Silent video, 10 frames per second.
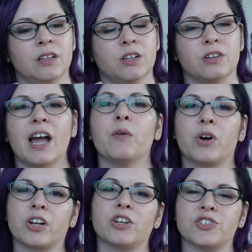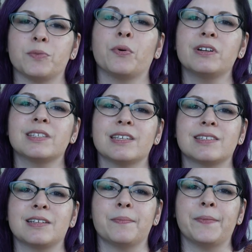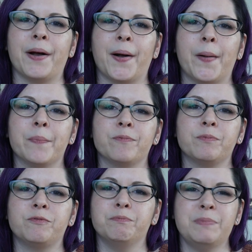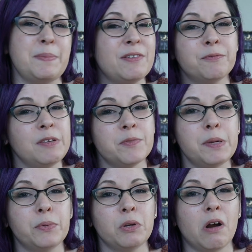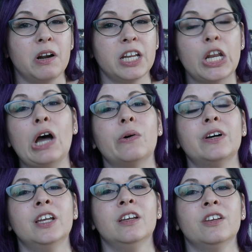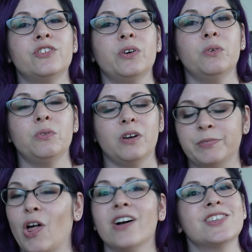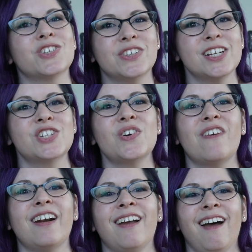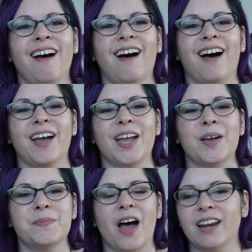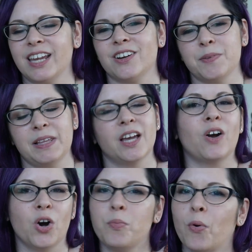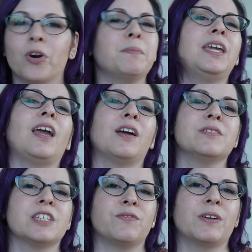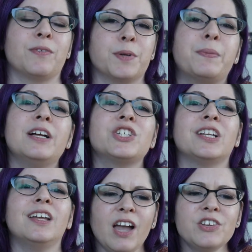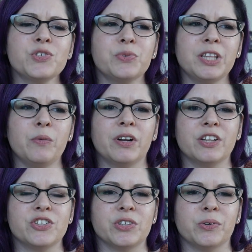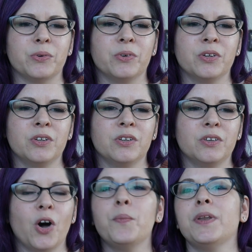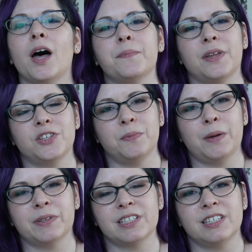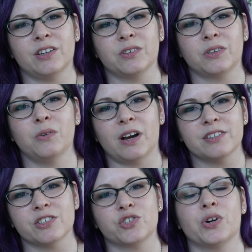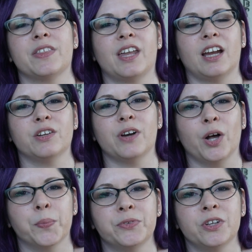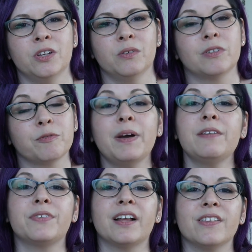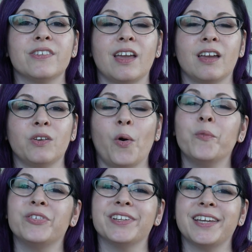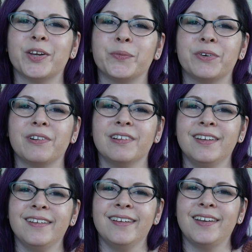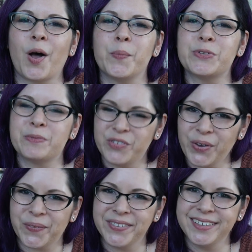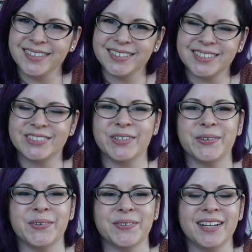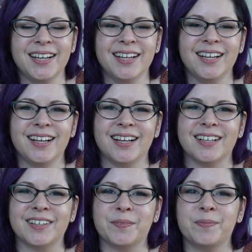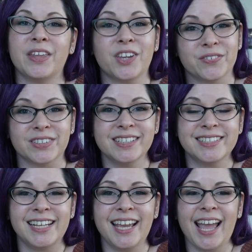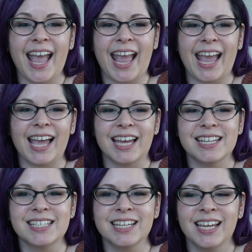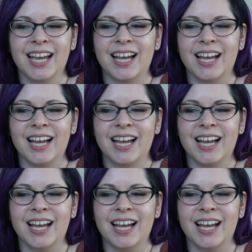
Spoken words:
network, your support system, maybe from even people you already know. So long story short, I am not here to be like, oh, poor me, I was suffering from depression. I just really wanted to open up and to be able to tell you guys a story that I know helped one of my friends, and hopefully it will help some of you. So thank you for listening, and